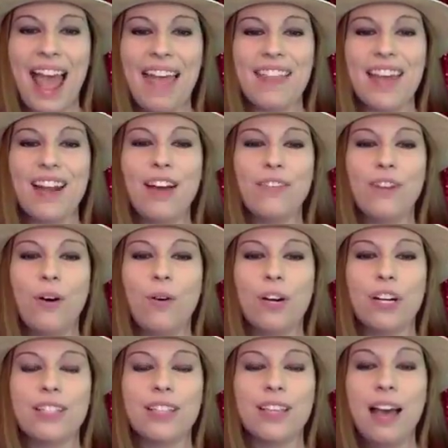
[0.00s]
And then, of
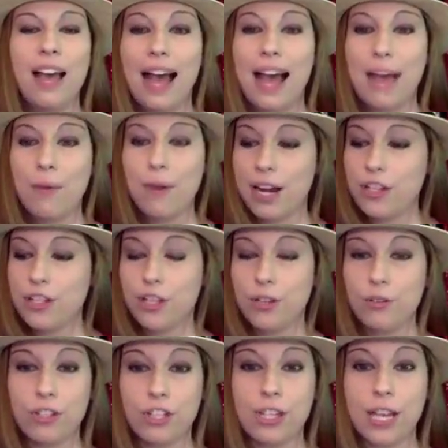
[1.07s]
course, I wanted
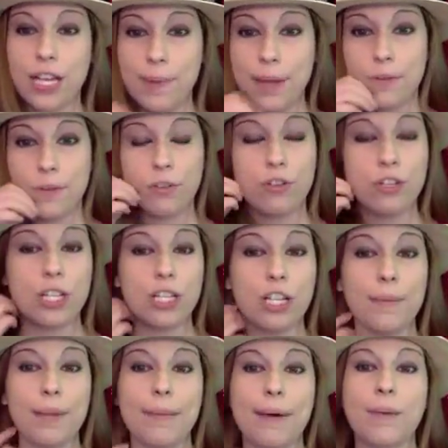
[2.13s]
to just touch base with you just a
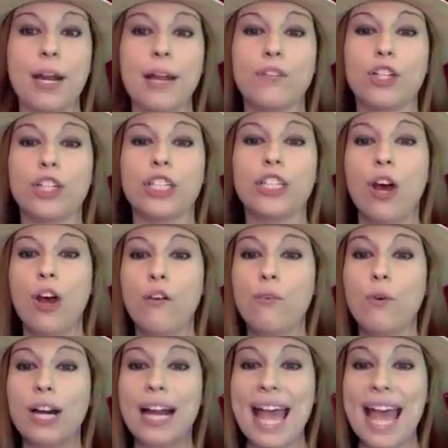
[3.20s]
little bit about what I've learned
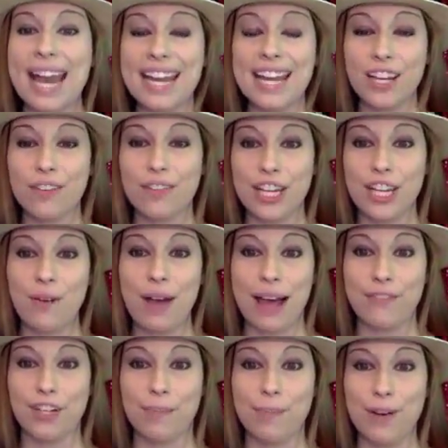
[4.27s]
for editing your video
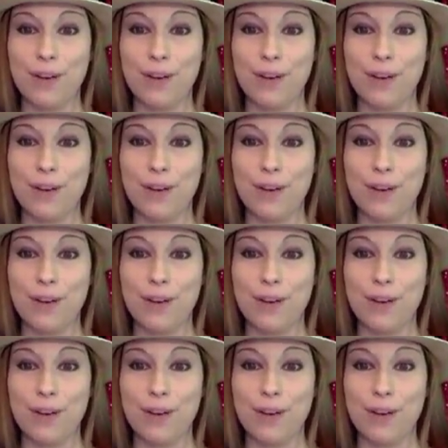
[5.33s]
after you're